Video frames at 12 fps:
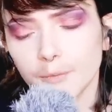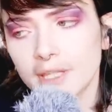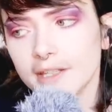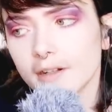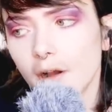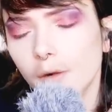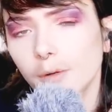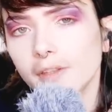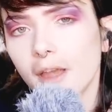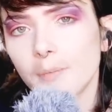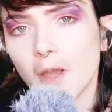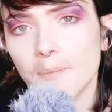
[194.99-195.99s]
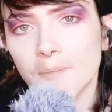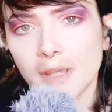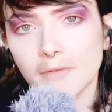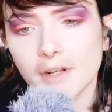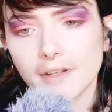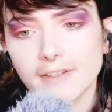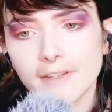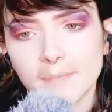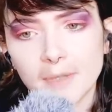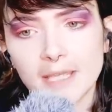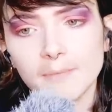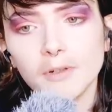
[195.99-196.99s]
we can hold up a mirror to the
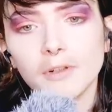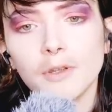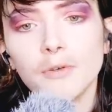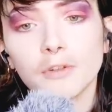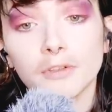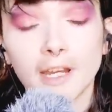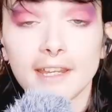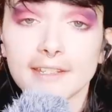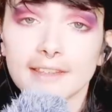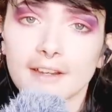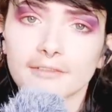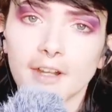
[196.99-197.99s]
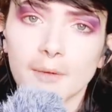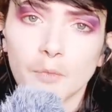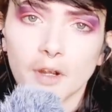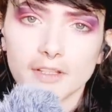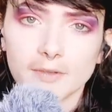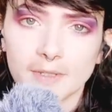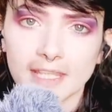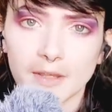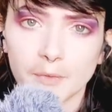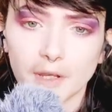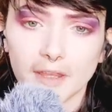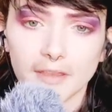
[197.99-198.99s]
people who created that framework to
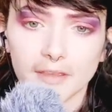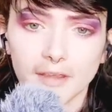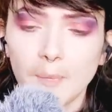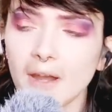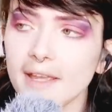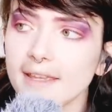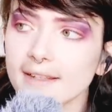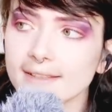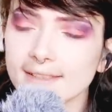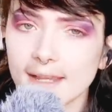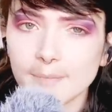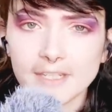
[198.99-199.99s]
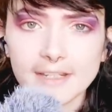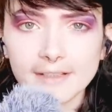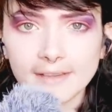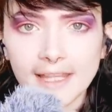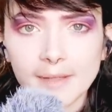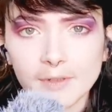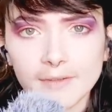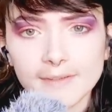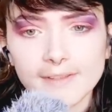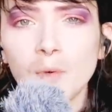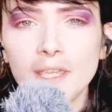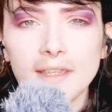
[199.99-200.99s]
begin with. By accepting
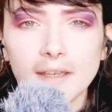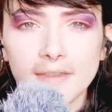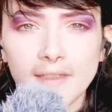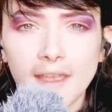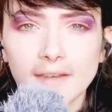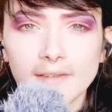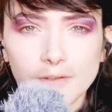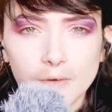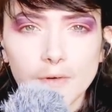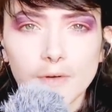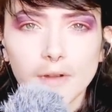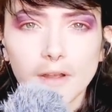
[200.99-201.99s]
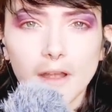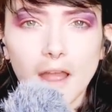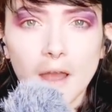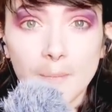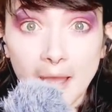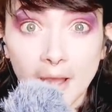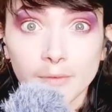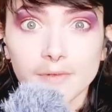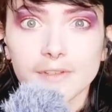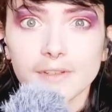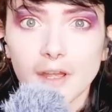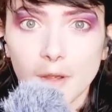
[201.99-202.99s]
labels, we can then talk
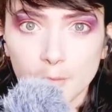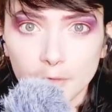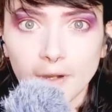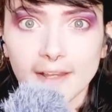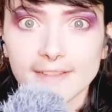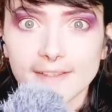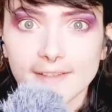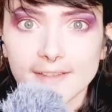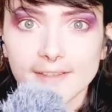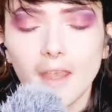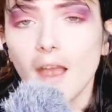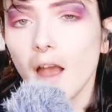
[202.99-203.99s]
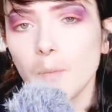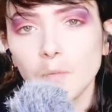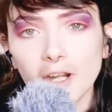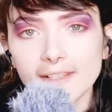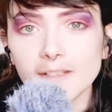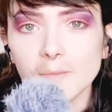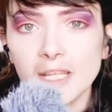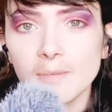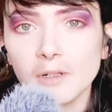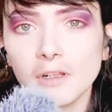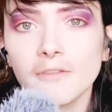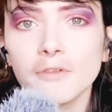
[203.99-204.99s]
about oppressors. Oppressed
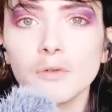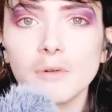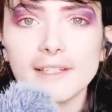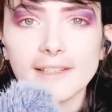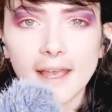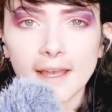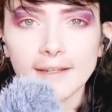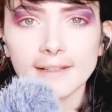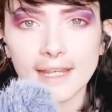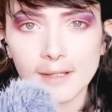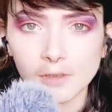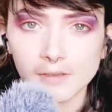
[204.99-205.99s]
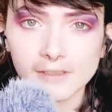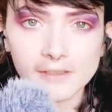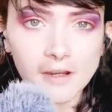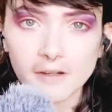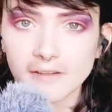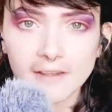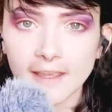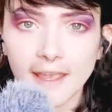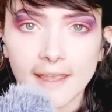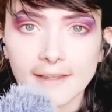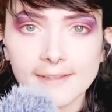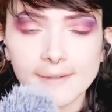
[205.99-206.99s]
people have always had labels stuck to their
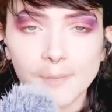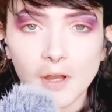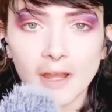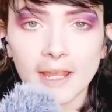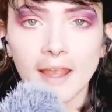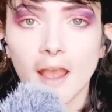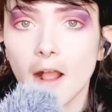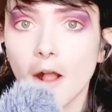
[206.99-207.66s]
heads by